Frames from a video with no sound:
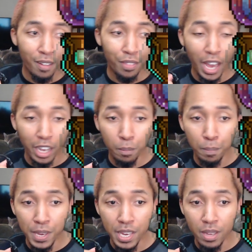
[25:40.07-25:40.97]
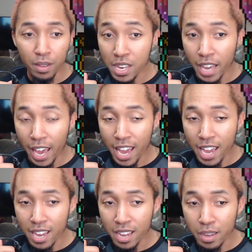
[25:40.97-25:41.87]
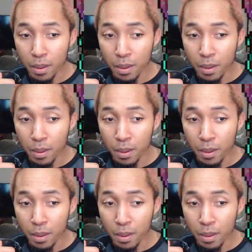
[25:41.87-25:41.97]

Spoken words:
that could be a